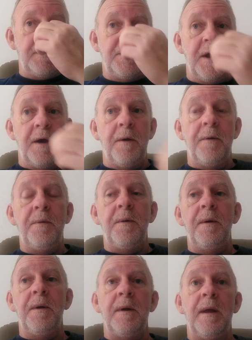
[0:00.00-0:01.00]

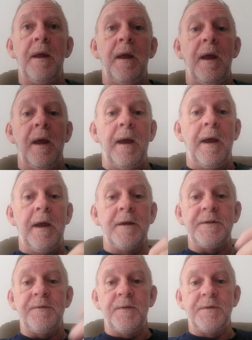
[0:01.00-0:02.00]
Joe
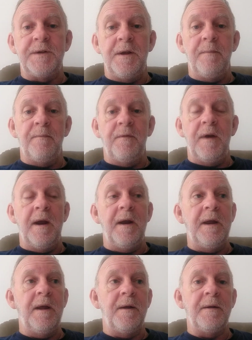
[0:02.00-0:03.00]
asked for something
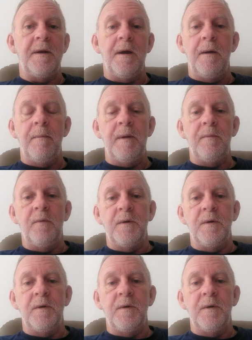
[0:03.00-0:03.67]
very uncommon,